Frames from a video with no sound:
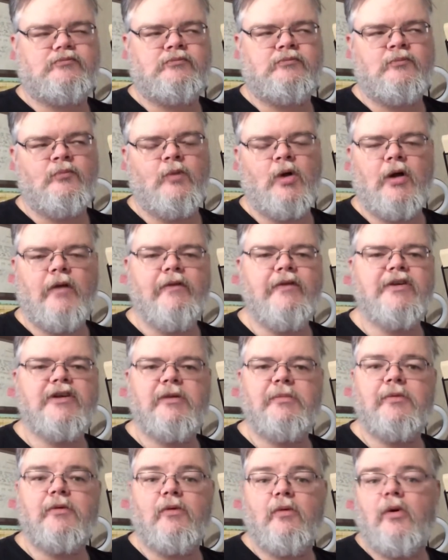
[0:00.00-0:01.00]
well, the
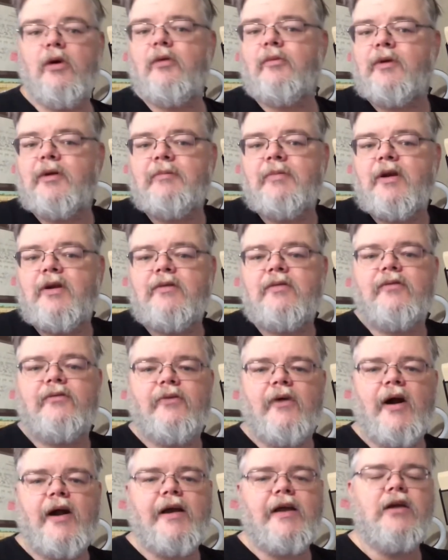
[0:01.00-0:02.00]
typical work week, Monday through
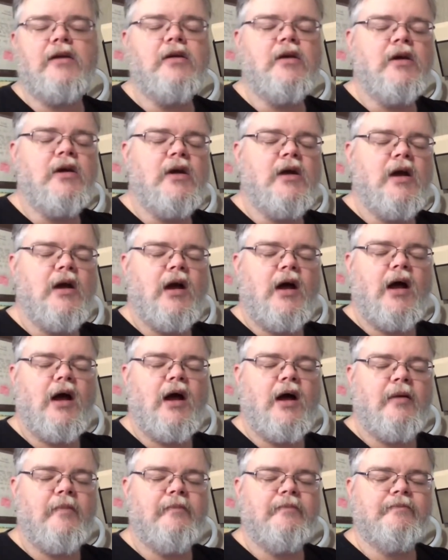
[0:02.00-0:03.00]
Friday,
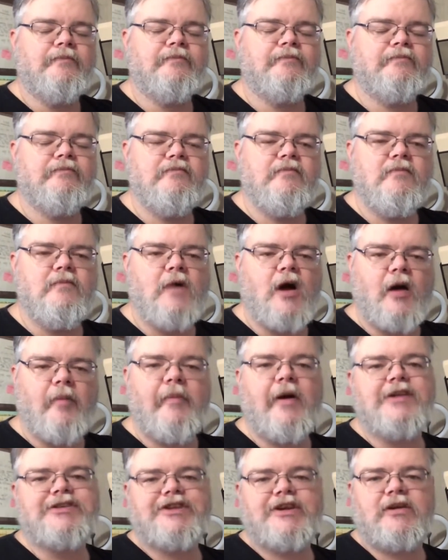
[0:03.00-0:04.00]
on
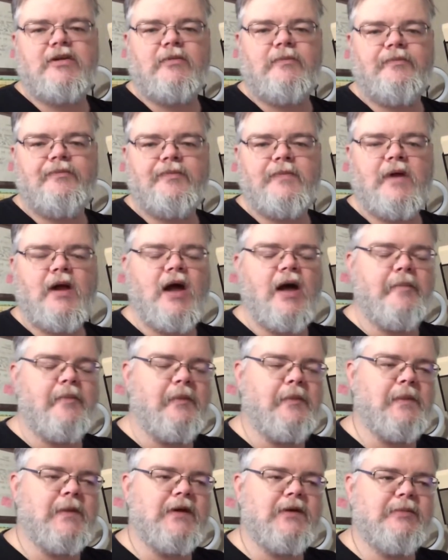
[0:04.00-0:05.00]
my channel.
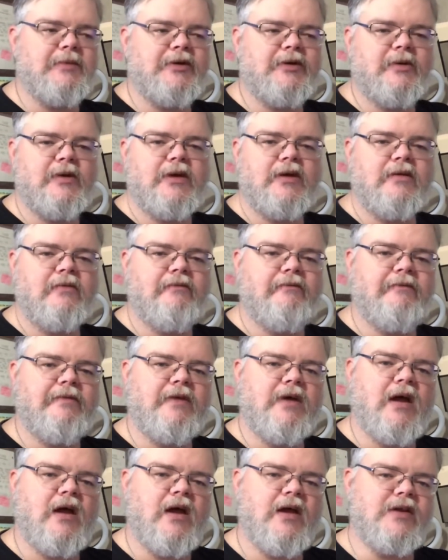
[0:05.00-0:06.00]
I'm going to be doing
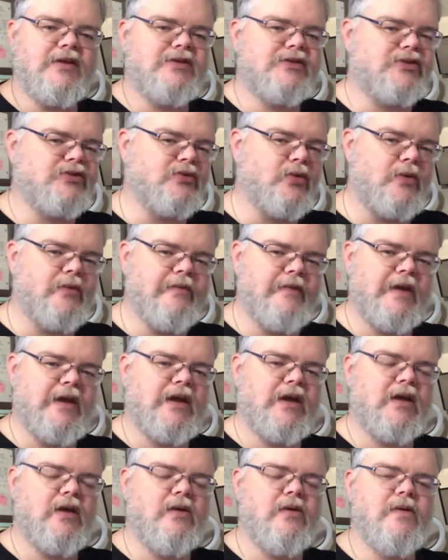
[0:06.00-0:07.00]
short
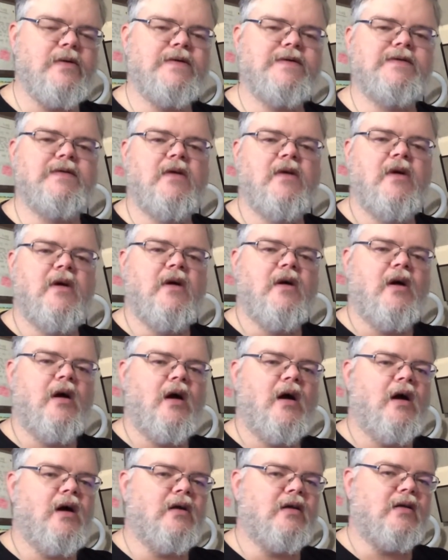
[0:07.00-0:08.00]
videos
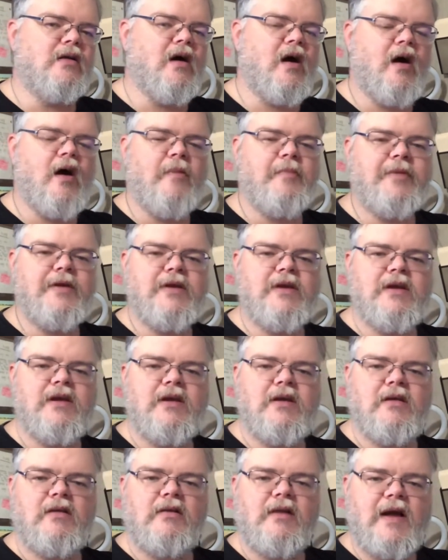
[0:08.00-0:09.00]
on
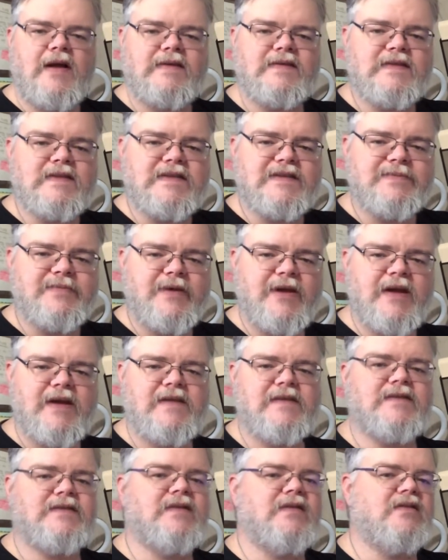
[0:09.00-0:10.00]
copying license
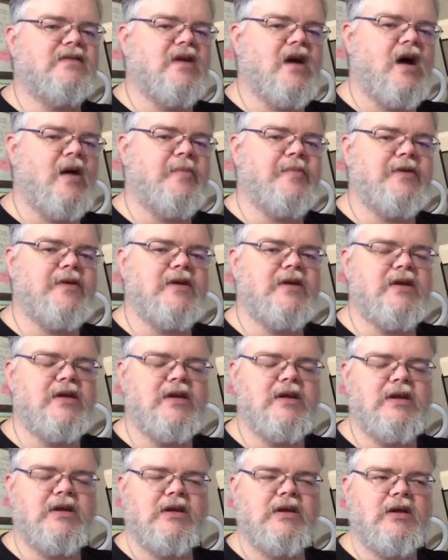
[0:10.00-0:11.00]
plates,
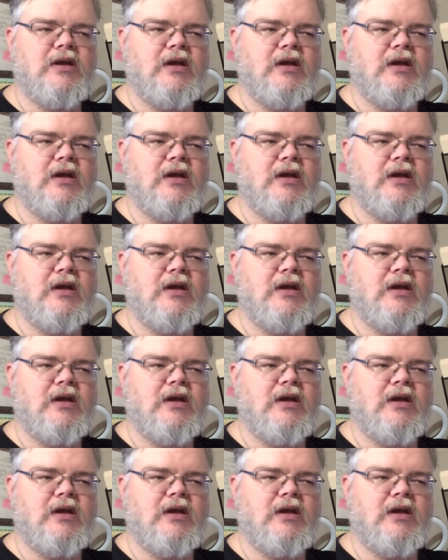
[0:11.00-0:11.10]
copying